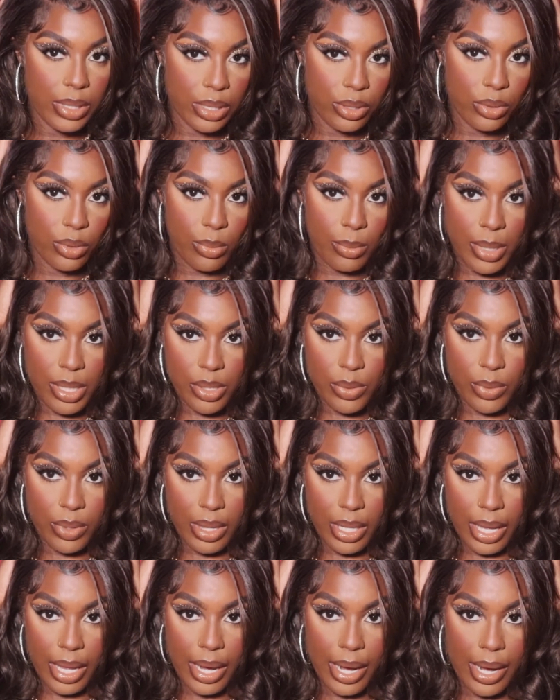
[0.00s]
really do much with
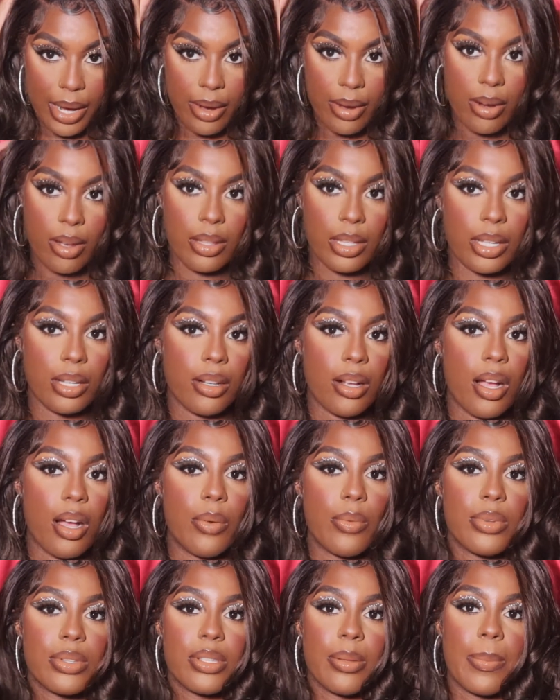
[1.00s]
the hair. All I
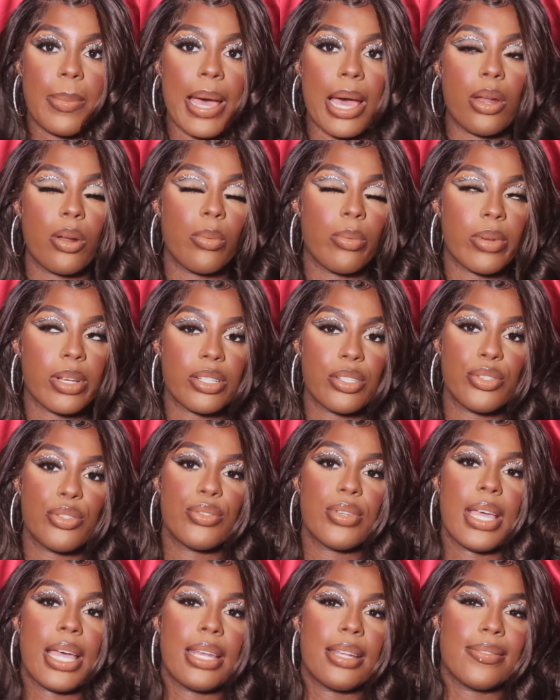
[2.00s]
got was a paddle brush to
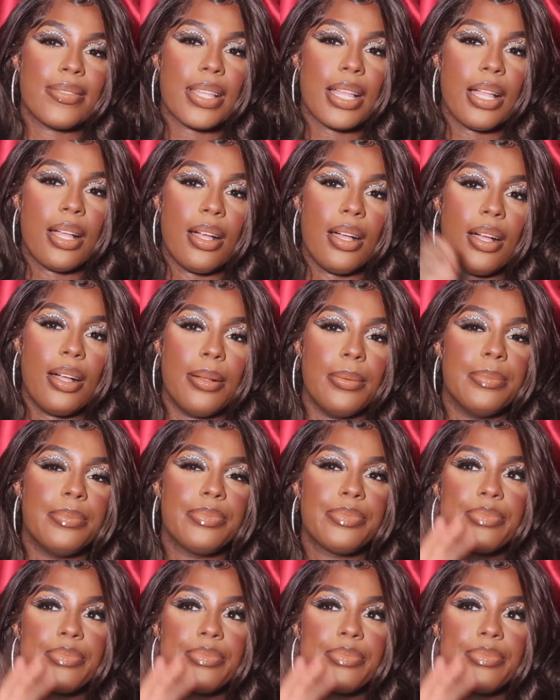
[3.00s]
kind of